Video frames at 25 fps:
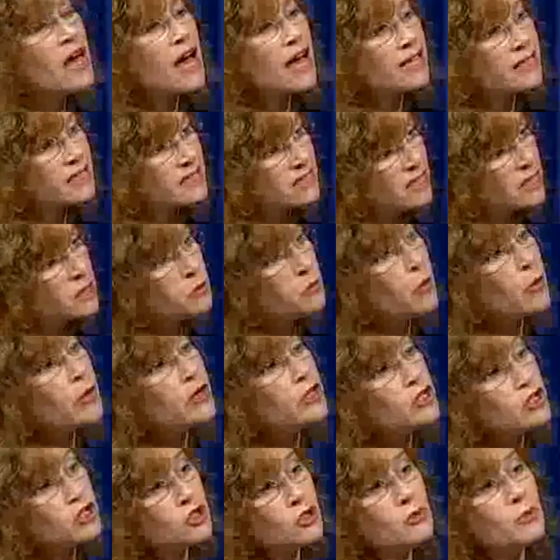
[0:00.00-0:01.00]
and
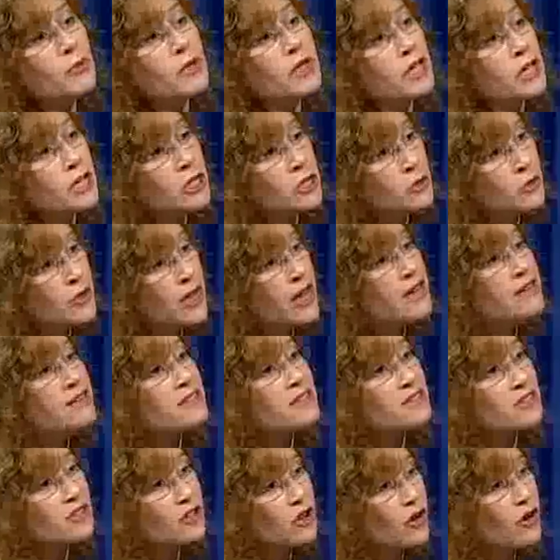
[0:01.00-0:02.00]
6.2 million new
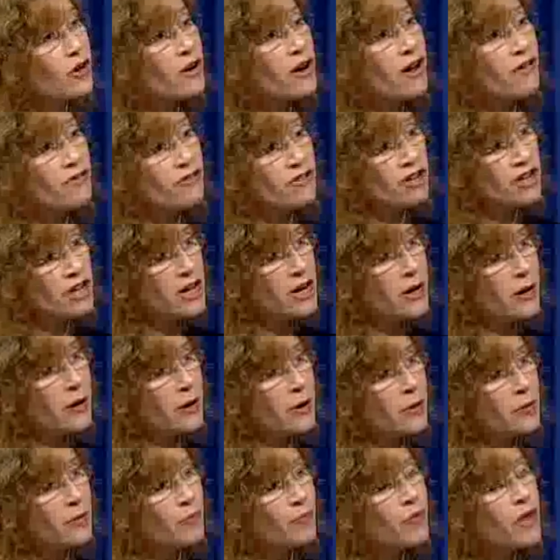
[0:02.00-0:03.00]
cases occur every
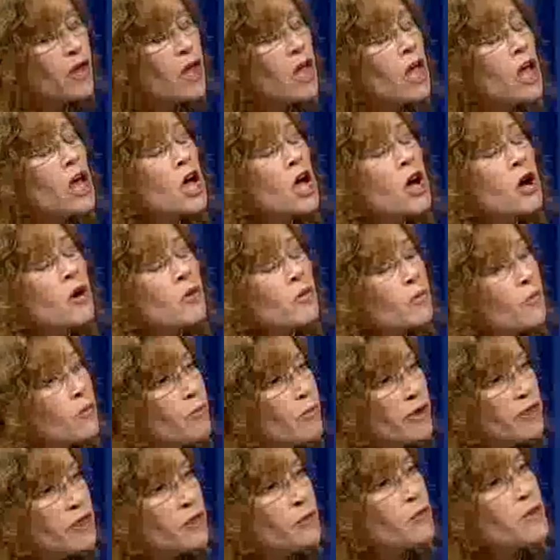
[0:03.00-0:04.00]
year.
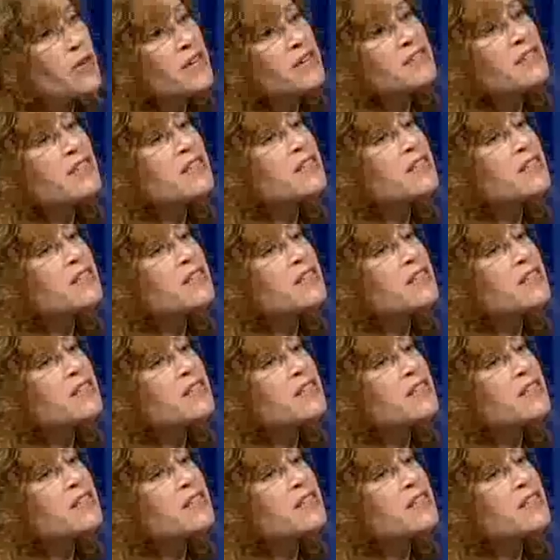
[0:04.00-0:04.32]
But the piece